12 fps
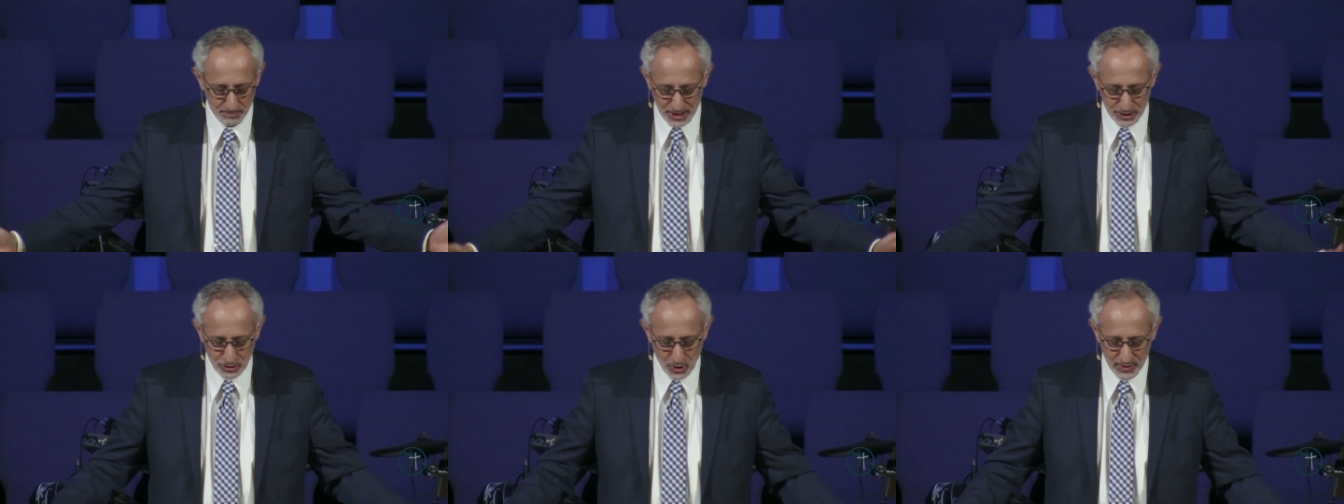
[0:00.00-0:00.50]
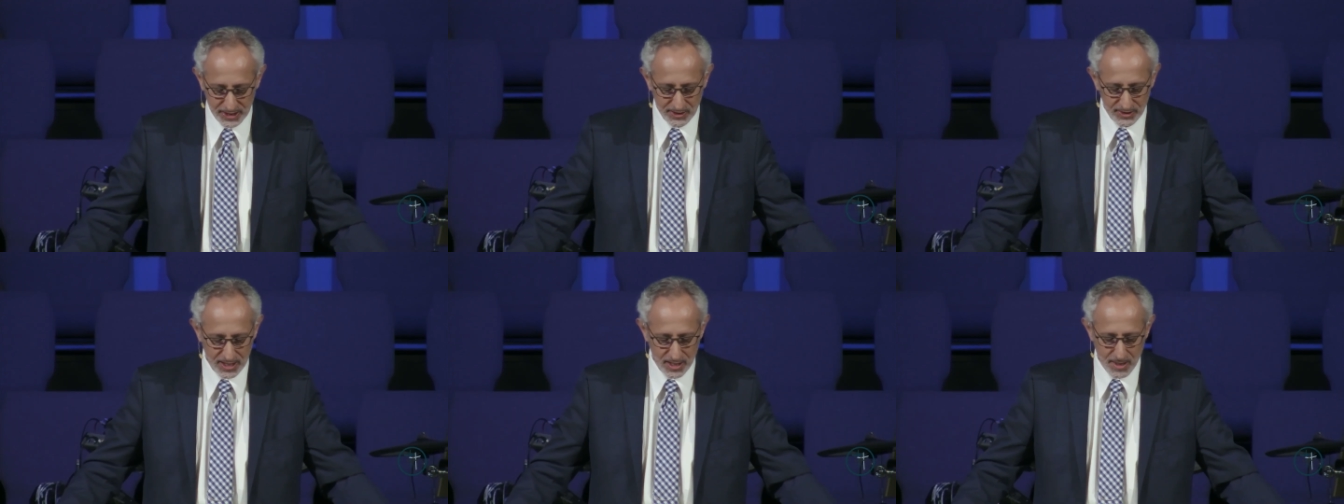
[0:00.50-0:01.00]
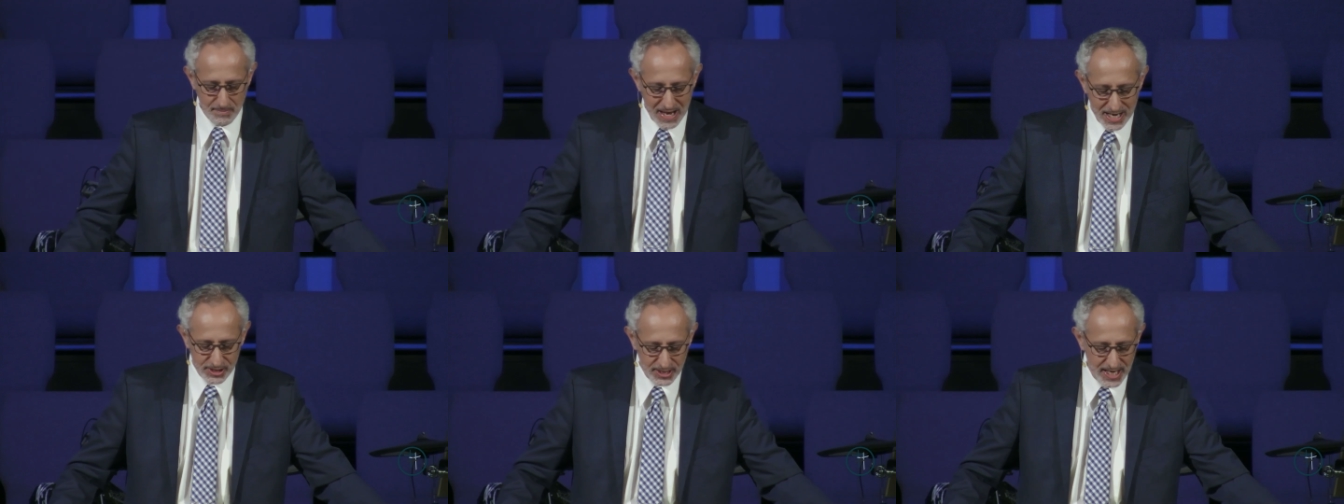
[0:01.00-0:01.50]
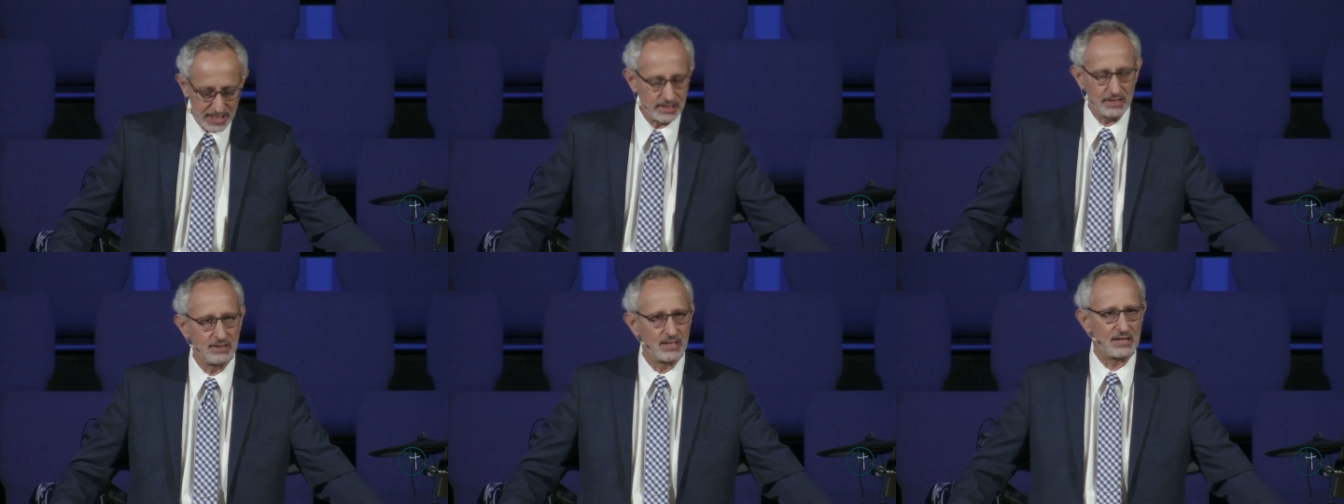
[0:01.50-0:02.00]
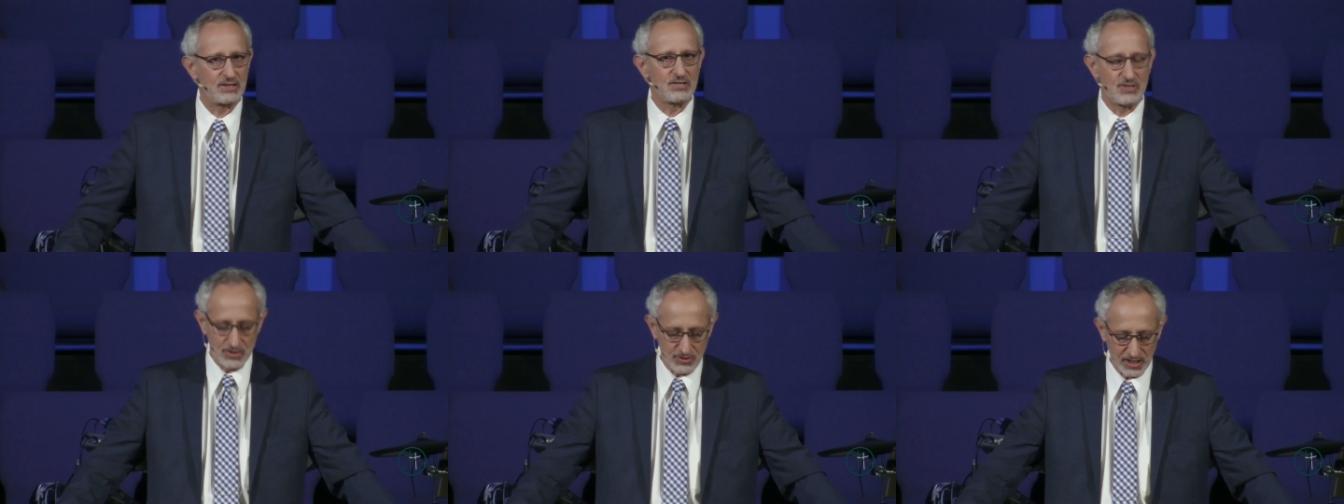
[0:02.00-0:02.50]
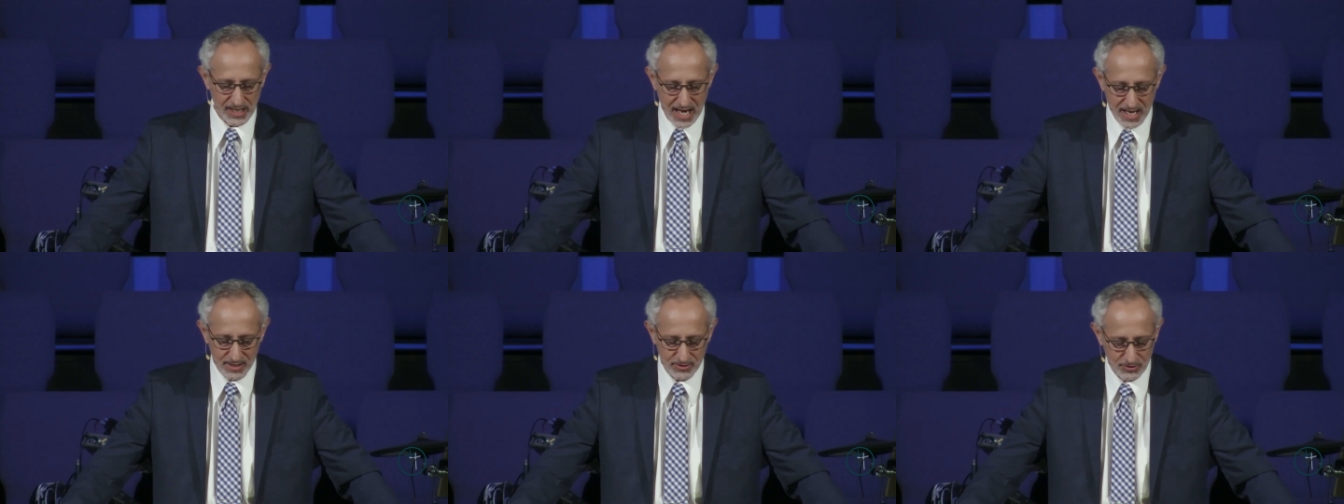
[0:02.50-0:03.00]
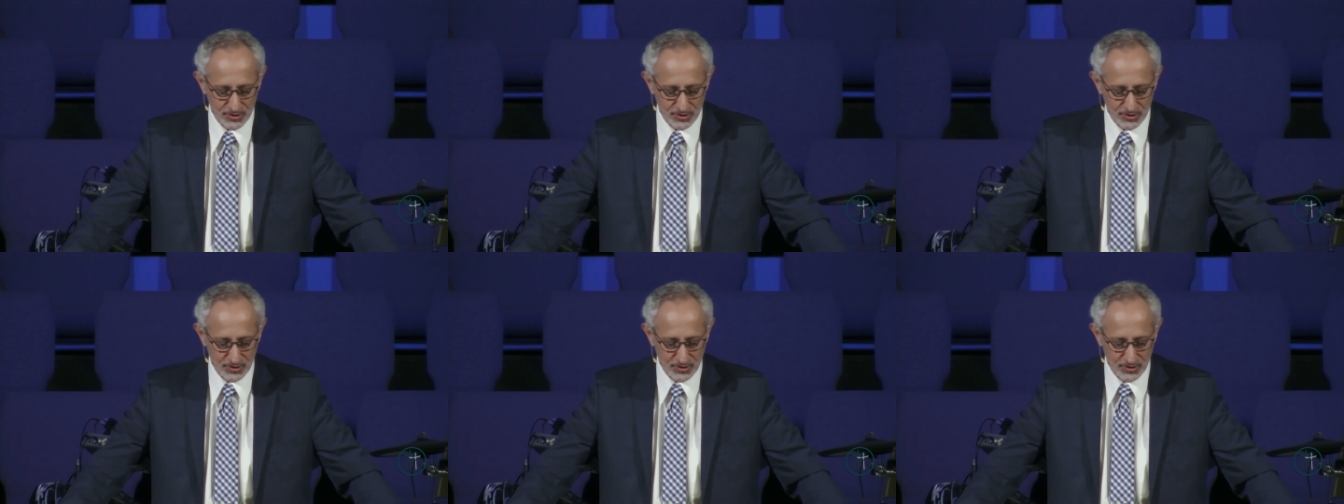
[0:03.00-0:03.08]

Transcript: But it's only in their imagination that this is the case.